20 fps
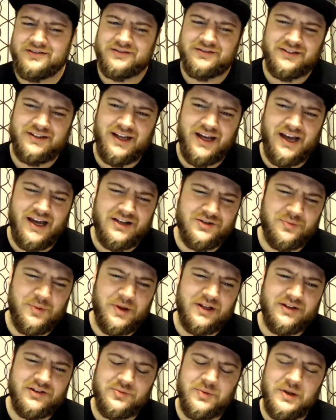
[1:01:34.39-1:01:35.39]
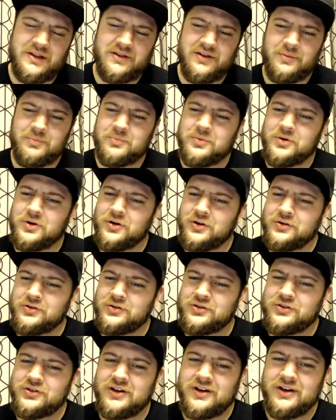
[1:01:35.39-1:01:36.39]
Yeah, speak to
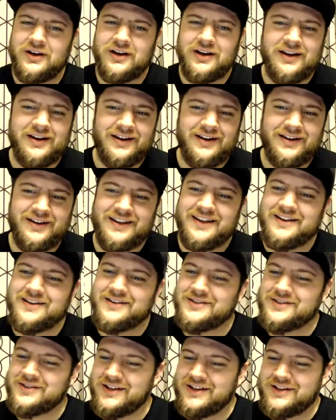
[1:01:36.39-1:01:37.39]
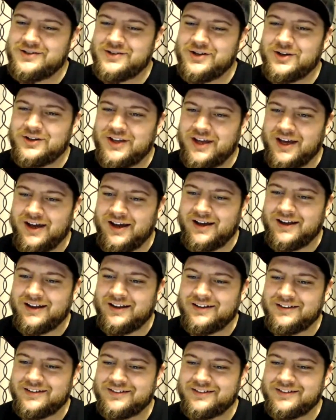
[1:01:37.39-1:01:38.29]
Bruce. He's a good guy.